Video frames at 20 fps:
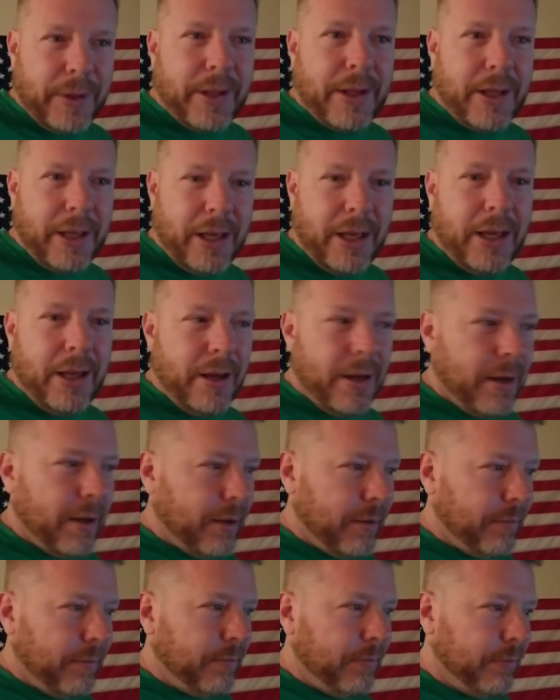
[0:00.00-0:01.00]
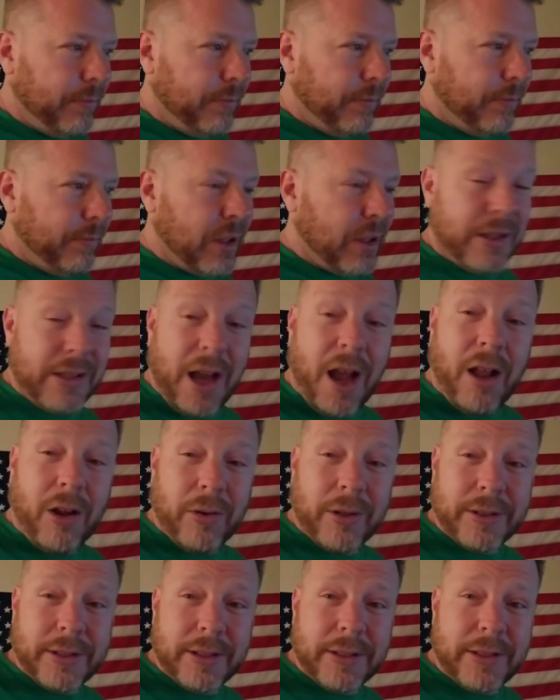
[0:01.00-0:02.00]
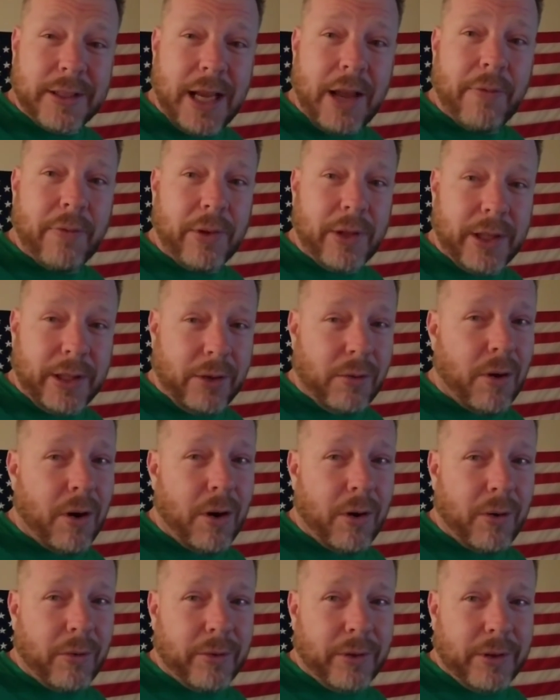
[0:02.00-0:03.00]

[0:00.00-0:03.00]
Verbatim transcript: the, um, the tolerance is definitely grown.